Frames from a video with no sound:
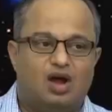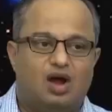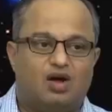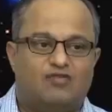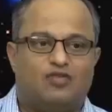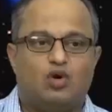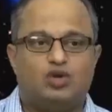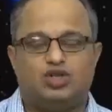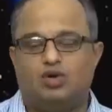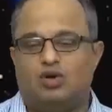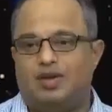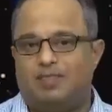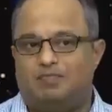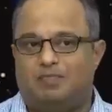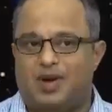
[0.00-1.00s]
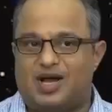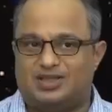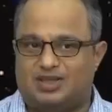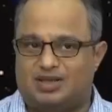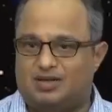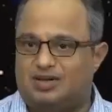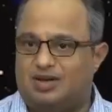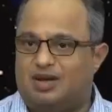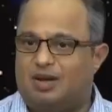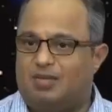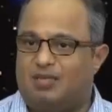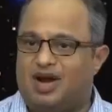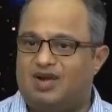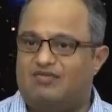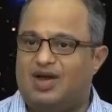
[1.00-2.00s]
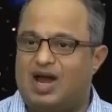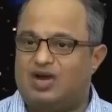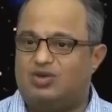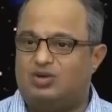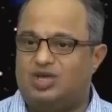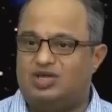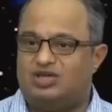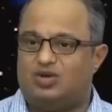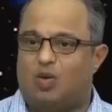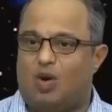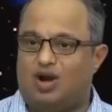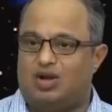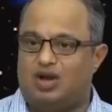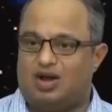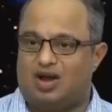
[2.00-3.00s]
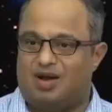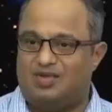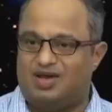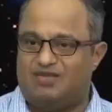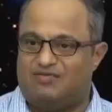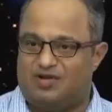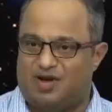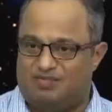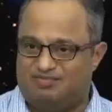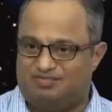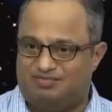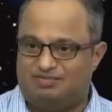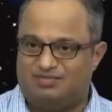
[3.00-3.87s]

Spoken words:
Of course, you will be puzzled by where do these quanta coming from,